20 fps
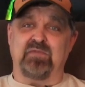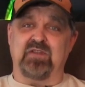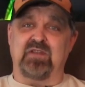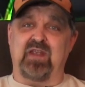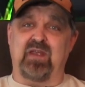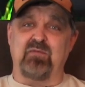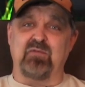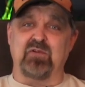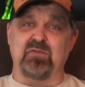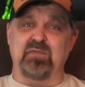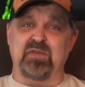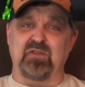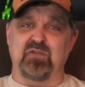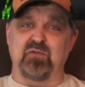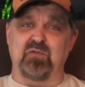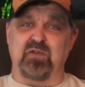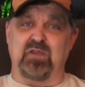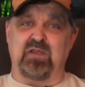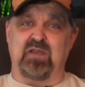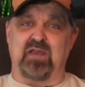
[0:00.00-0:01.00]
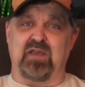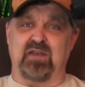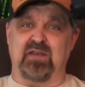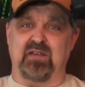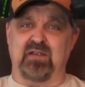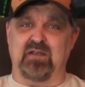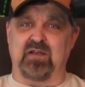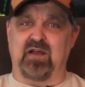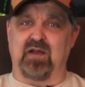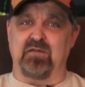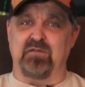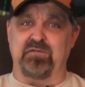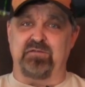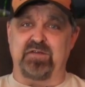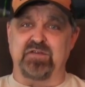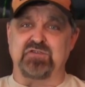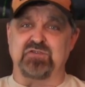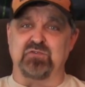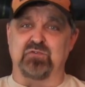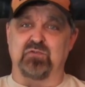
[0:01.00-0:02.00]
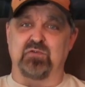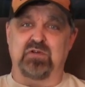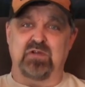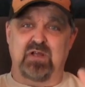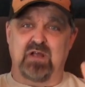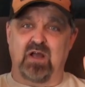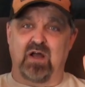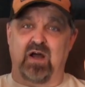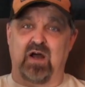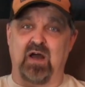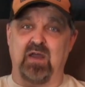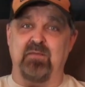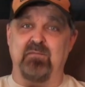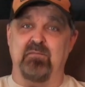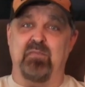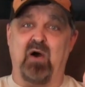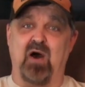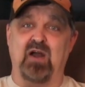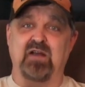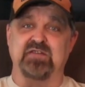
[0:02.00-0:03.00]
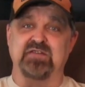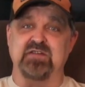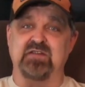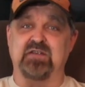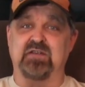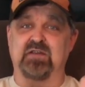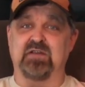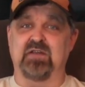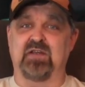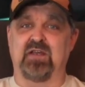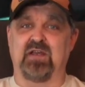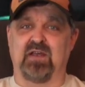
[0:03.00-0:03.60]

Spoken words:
today we're going to be doing an official unboxing